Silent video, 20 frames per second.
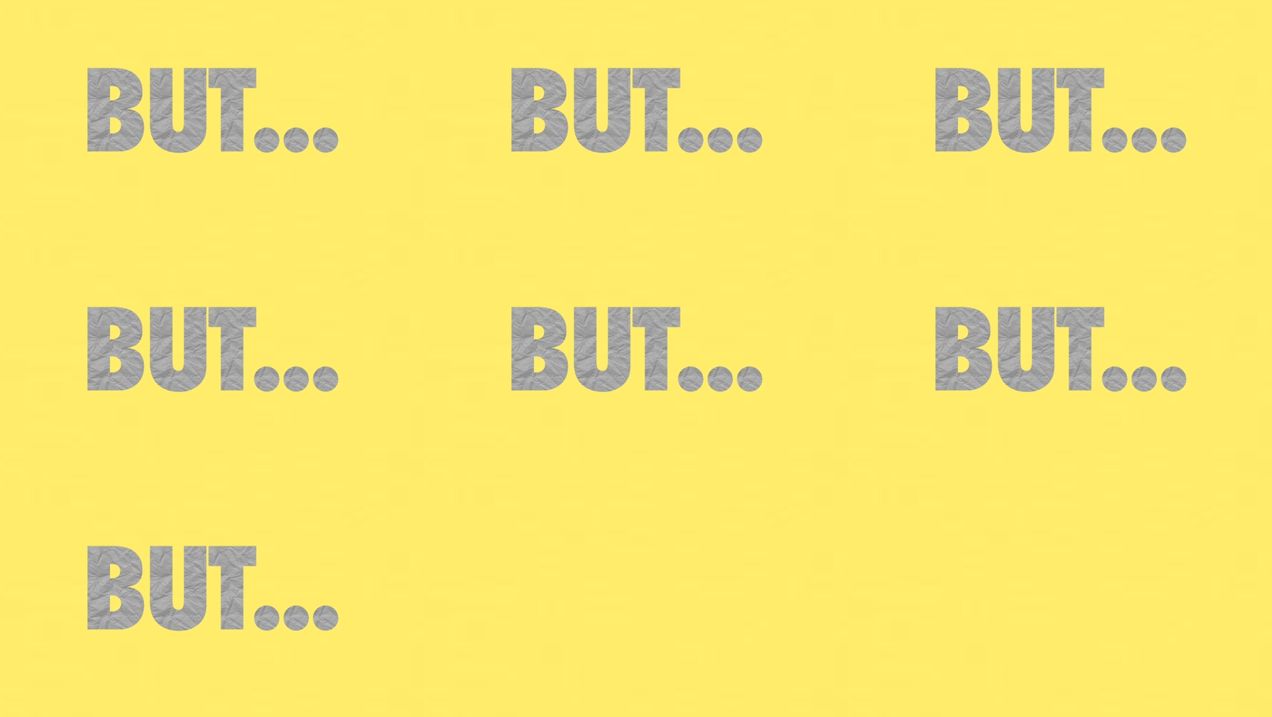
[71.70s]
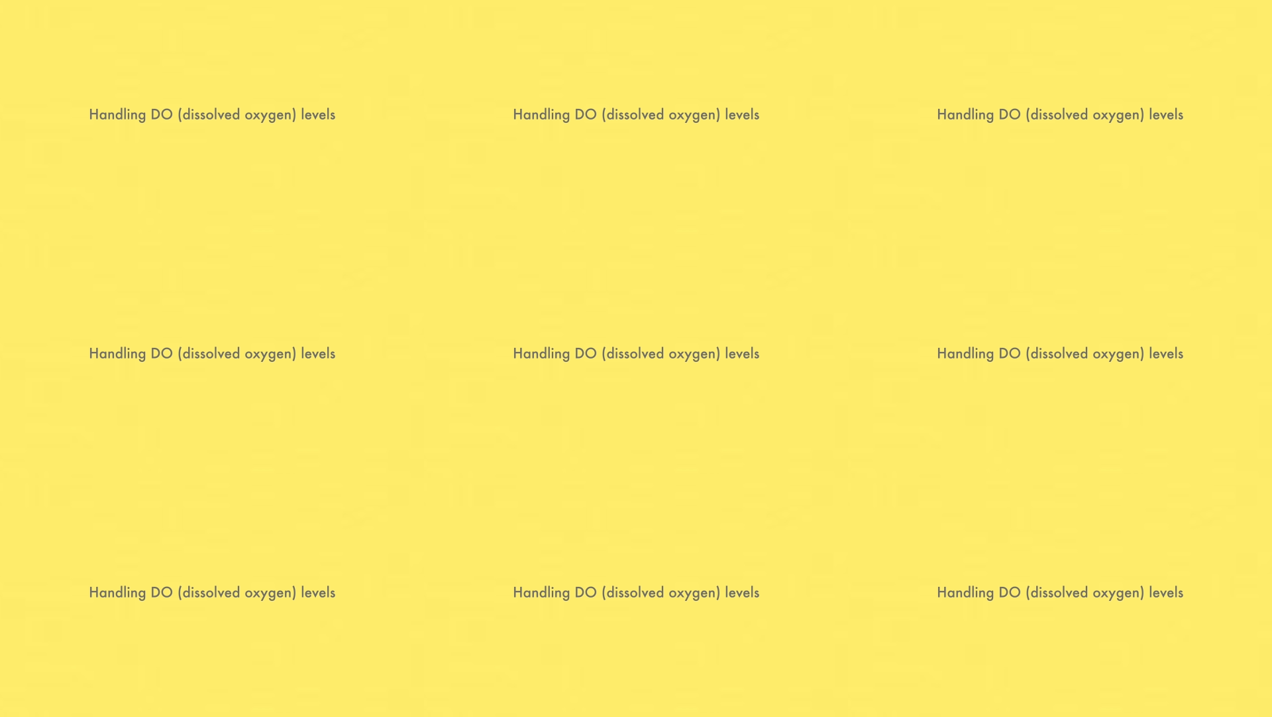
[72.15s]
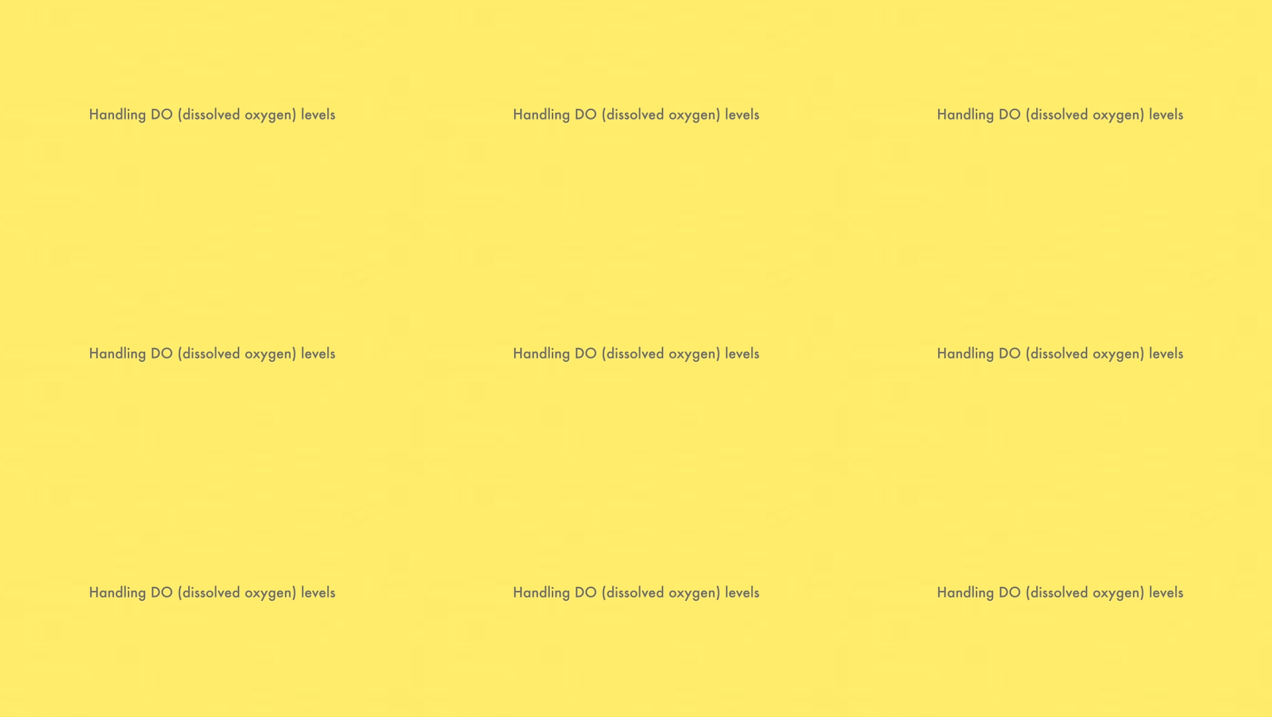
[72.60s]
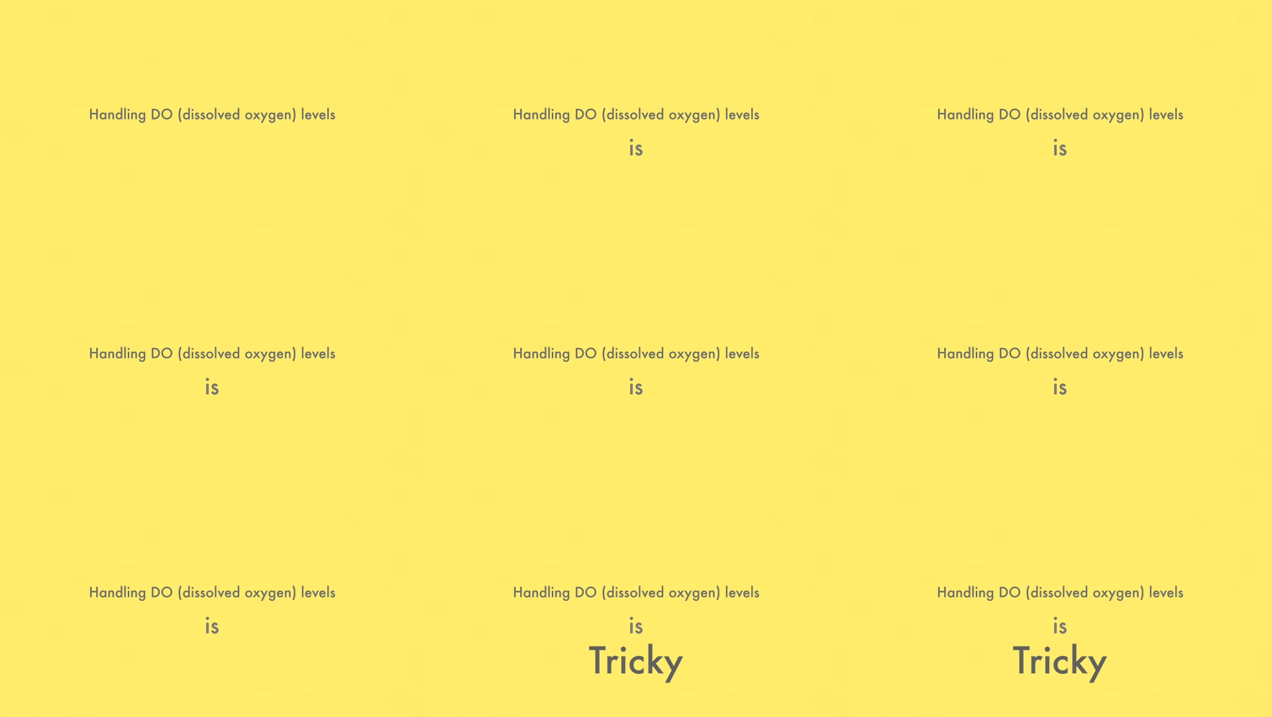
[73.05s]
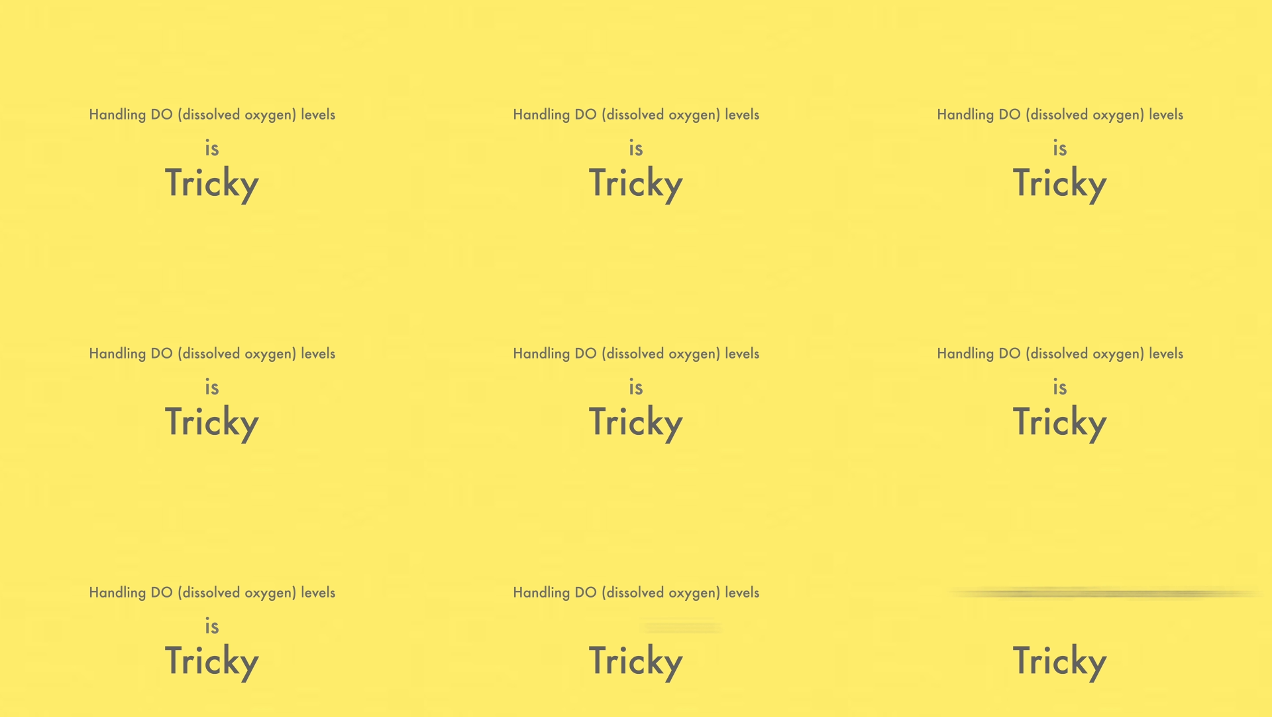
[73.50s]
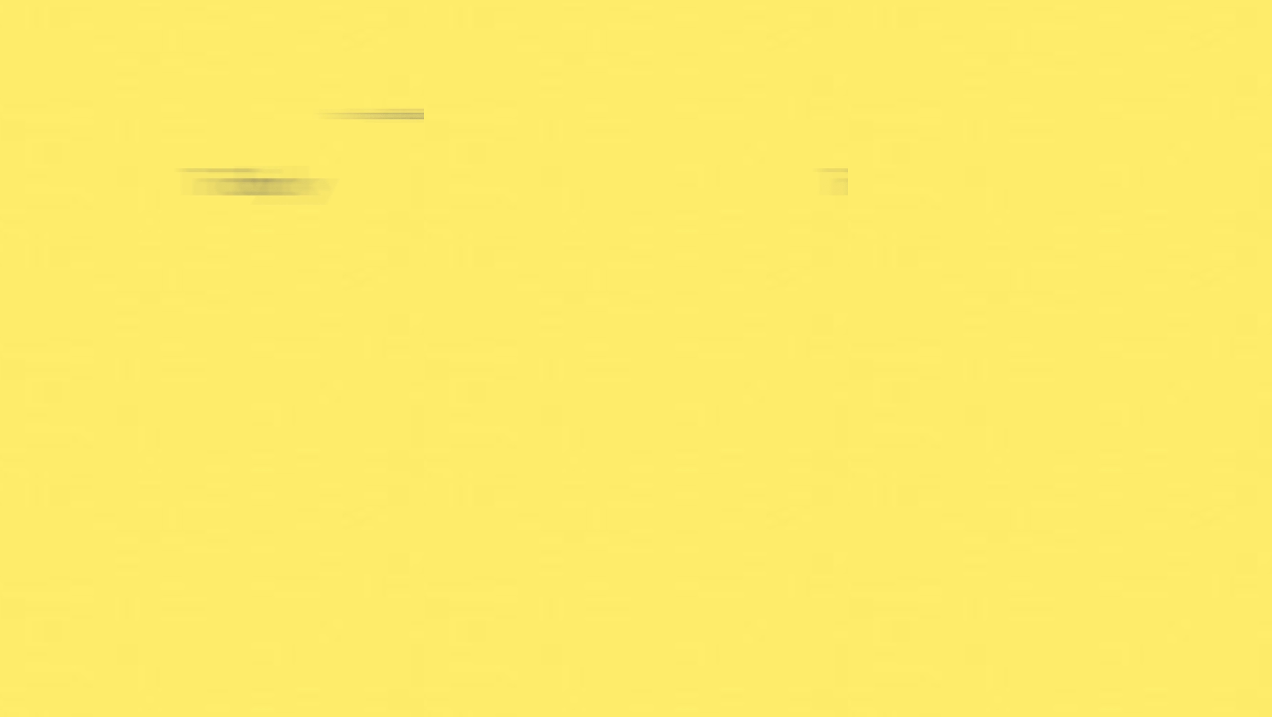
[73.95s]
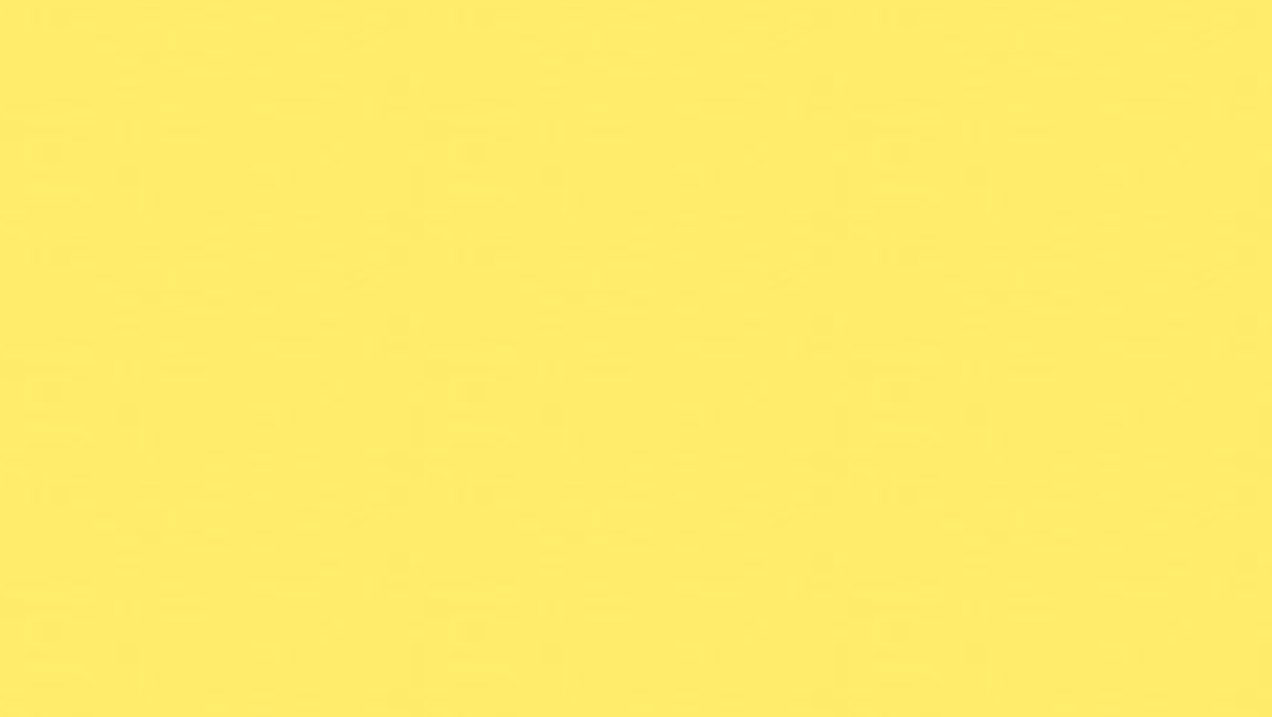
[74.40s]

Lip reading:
Nobody's mouth can be seen.